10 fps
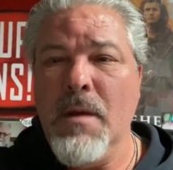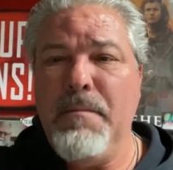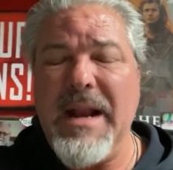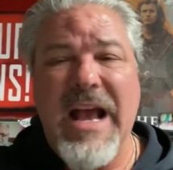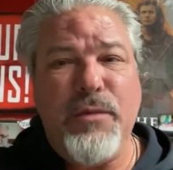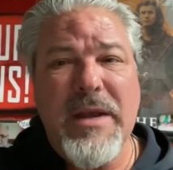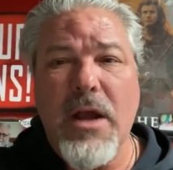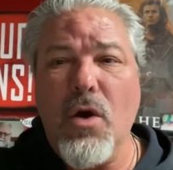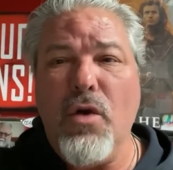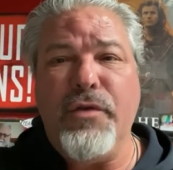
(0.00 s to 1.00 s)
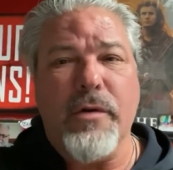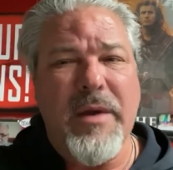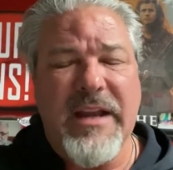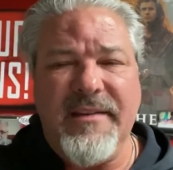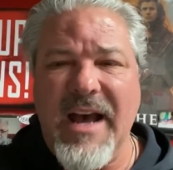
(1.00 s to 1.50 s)
But as we get older and we
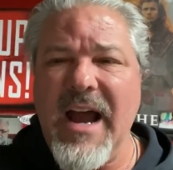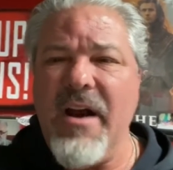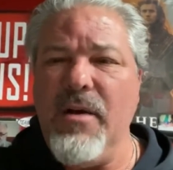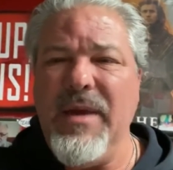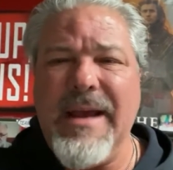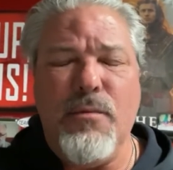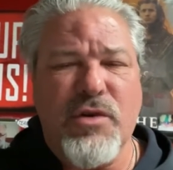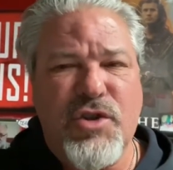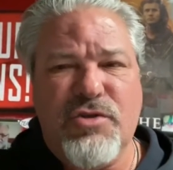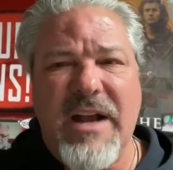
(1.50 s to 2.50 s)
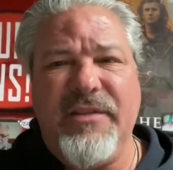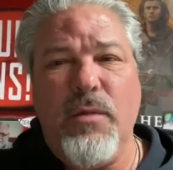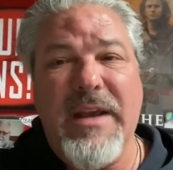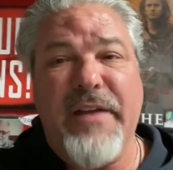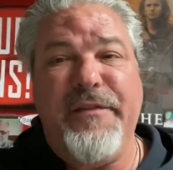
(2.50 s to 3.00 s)
get tired and we get more stressed and
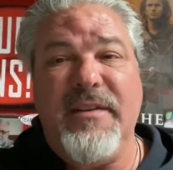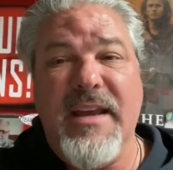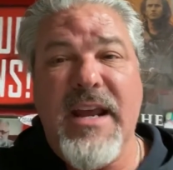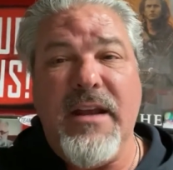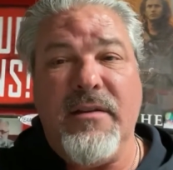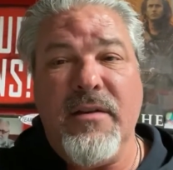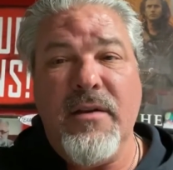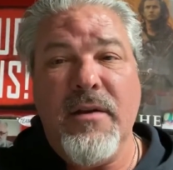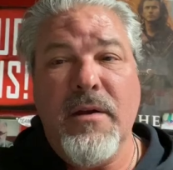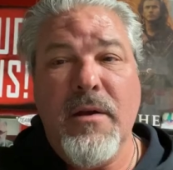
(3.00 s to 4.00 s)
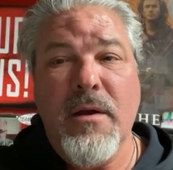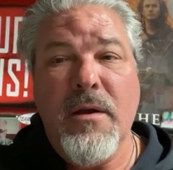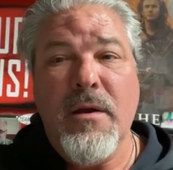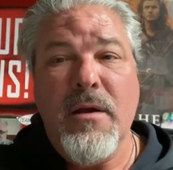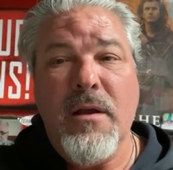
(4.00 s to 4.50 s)
we get fatigued,
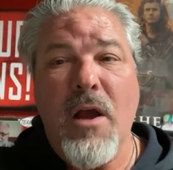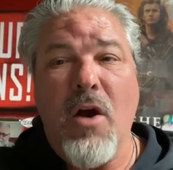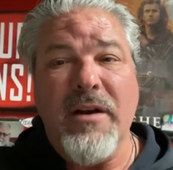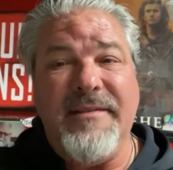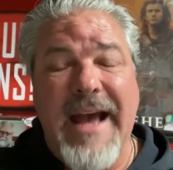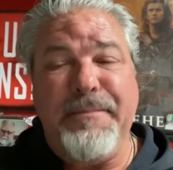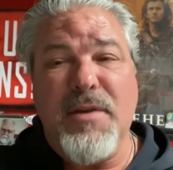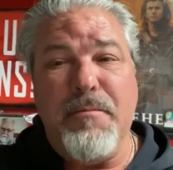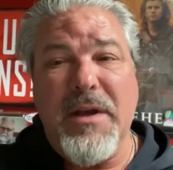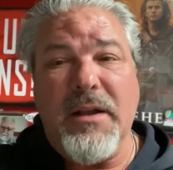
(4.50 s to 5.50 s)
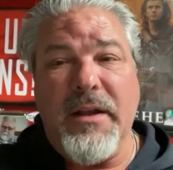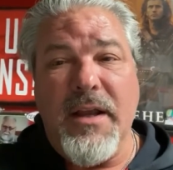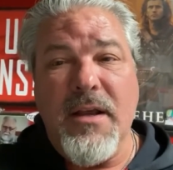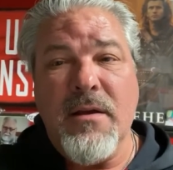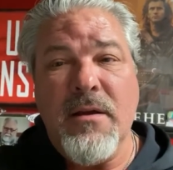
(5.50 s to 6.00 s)
our
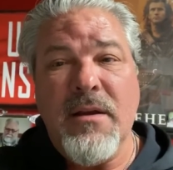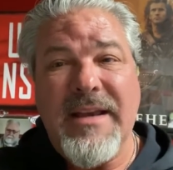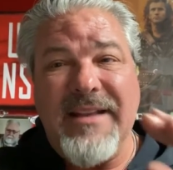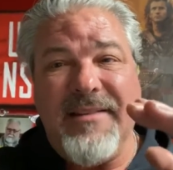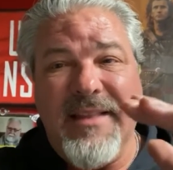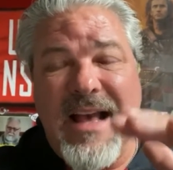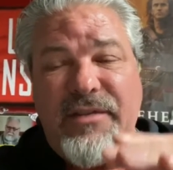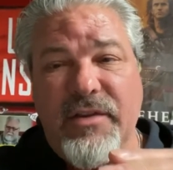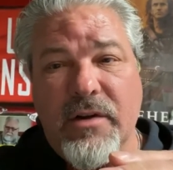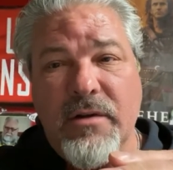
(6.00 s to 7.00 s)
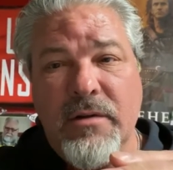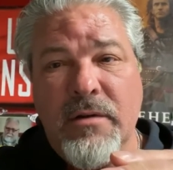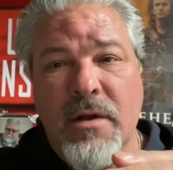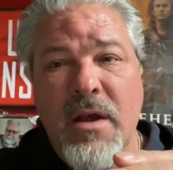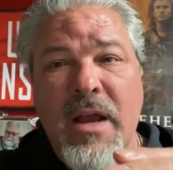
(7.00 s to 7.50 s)
adaptability gets lesser.
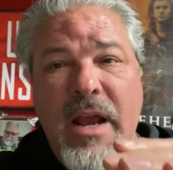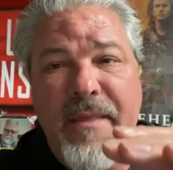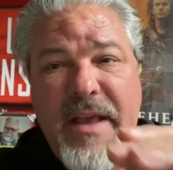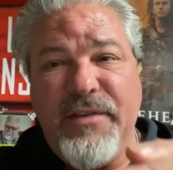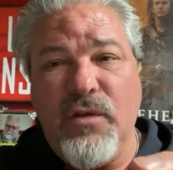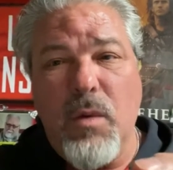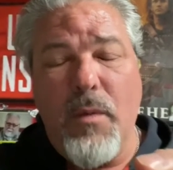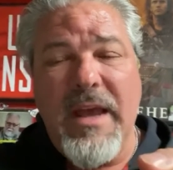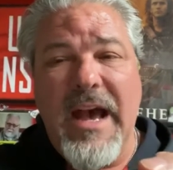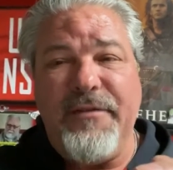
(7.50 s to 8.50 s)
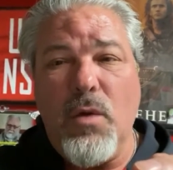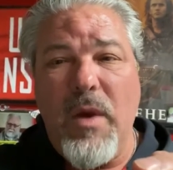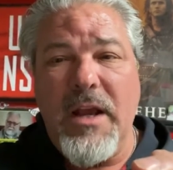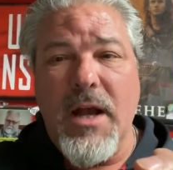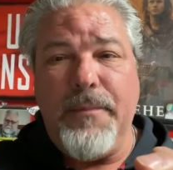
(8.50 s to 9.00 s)
And this is what we have to
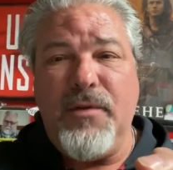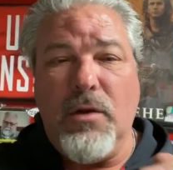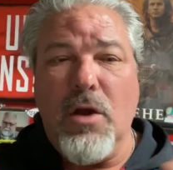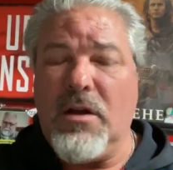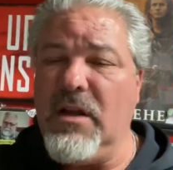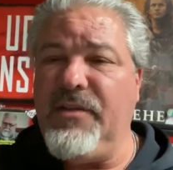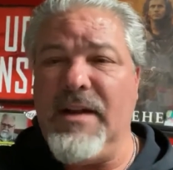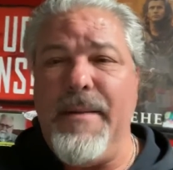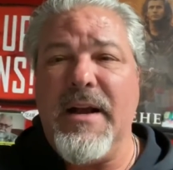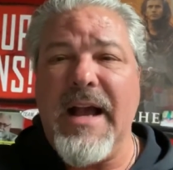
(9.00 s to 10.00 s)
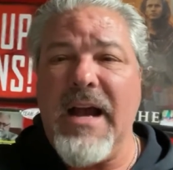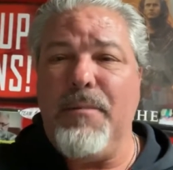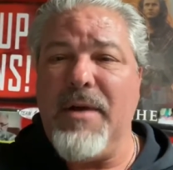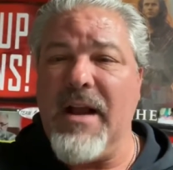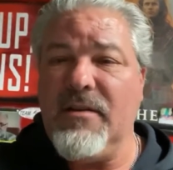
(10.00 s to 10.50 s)
wake up to. Look, listen, I'm a
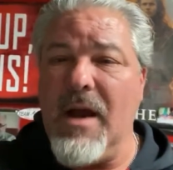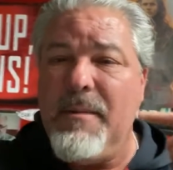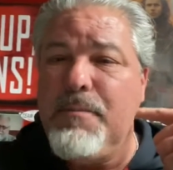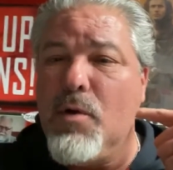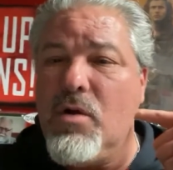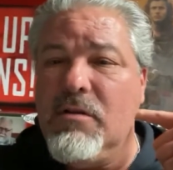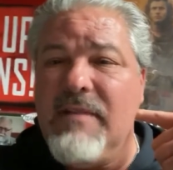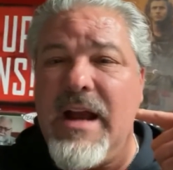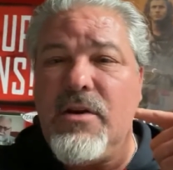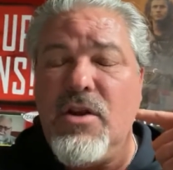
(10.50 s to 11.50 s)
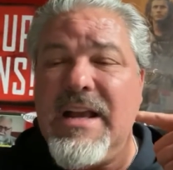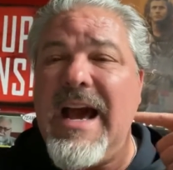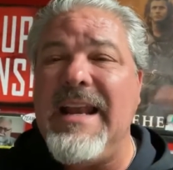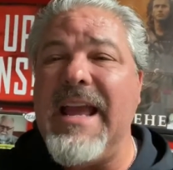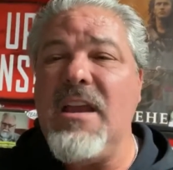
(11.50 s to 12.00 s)
chiropractor. I'm a broken record. You
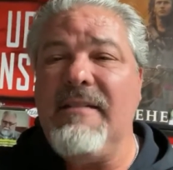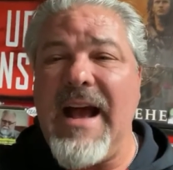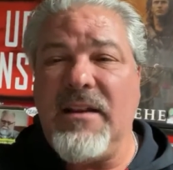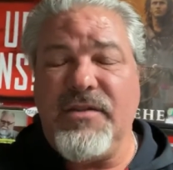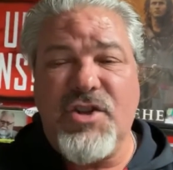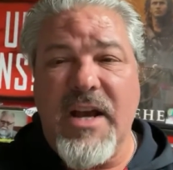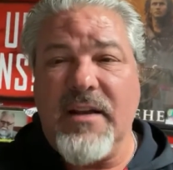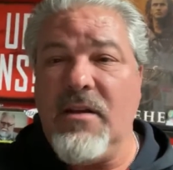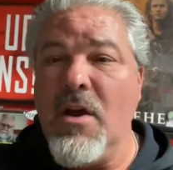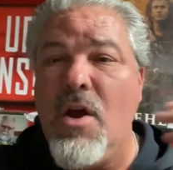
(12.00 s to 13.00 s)
got to get your atlas checked.